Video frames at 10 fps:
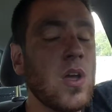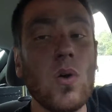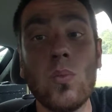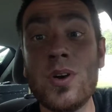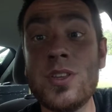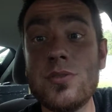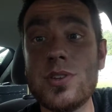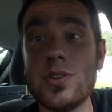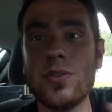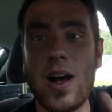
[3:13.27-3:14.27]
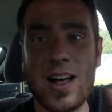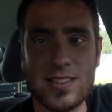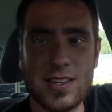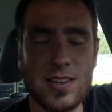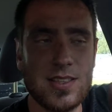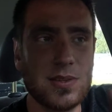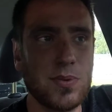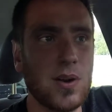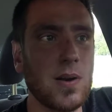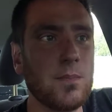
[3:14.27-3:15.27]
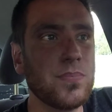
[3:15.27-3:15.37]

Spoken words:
When you do, I'll tell you this part.